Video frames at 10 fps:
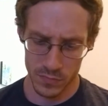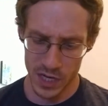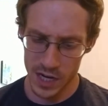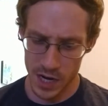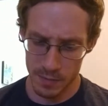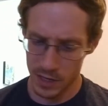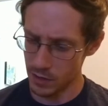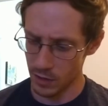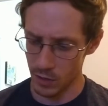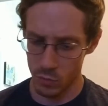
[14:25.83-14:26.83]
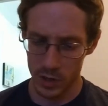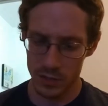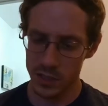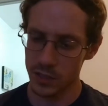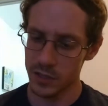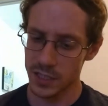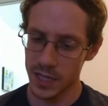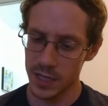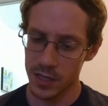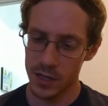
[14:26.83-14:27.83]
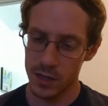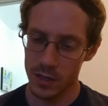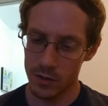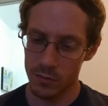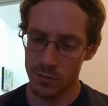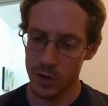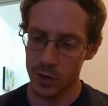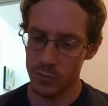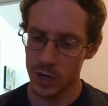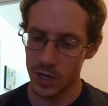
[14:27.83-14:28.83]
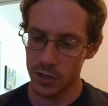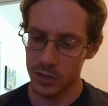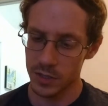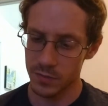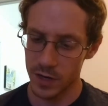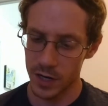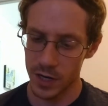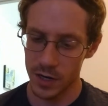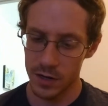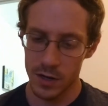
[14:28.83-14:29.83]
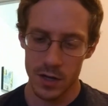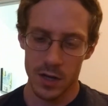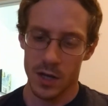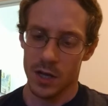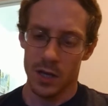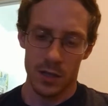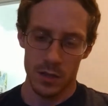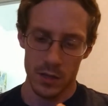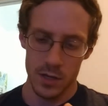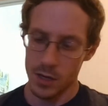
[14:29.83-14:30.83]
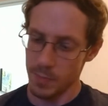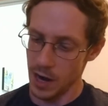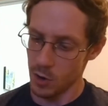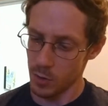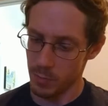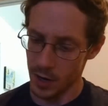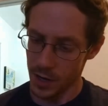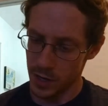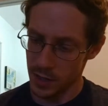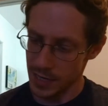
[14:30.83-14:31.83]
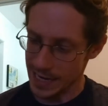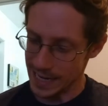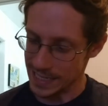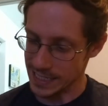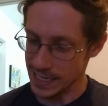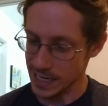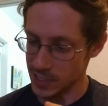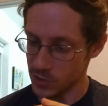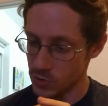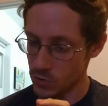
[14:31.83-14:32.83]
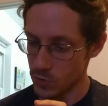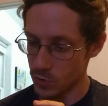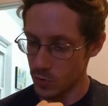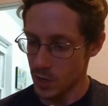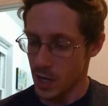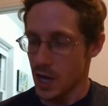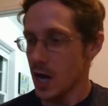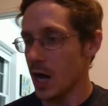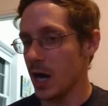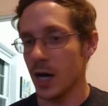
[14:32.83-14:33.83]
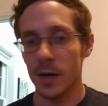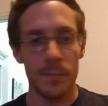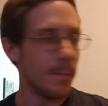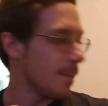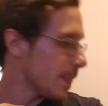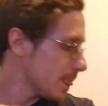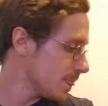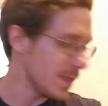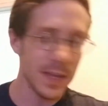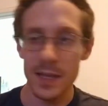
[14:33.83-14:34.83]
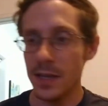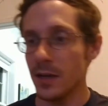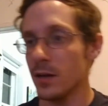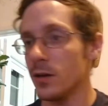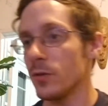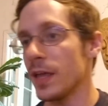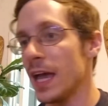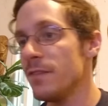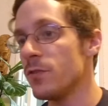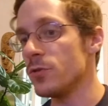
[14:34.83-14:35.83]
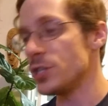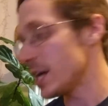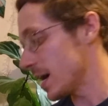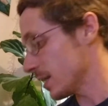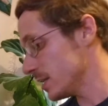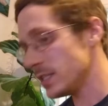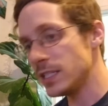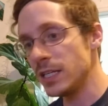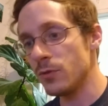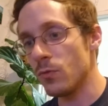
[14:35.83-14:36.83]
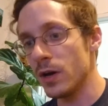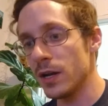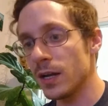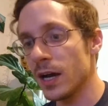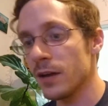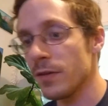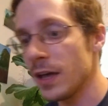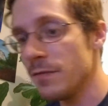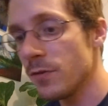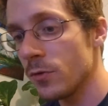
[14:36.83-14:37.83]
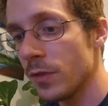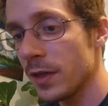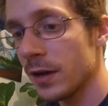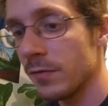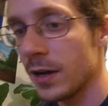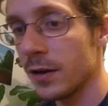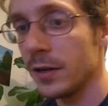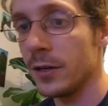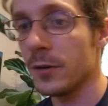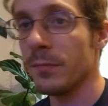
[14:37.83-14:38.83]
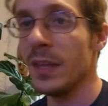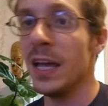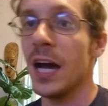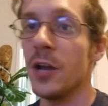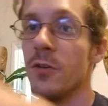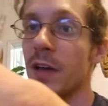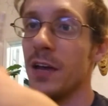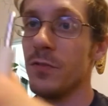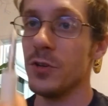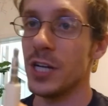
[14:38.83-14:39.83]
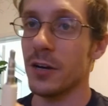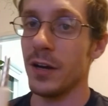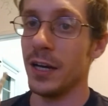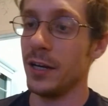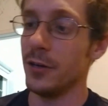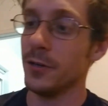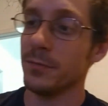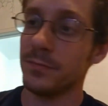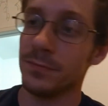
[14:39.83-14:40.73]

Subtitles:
Yeah, I mean, what else is there to say? The volume rocker is fine. The power button, the heat sink is cool. The headphone jack. Let's see what kind of headphone thing I've got on here. I do have a headphone jack right here.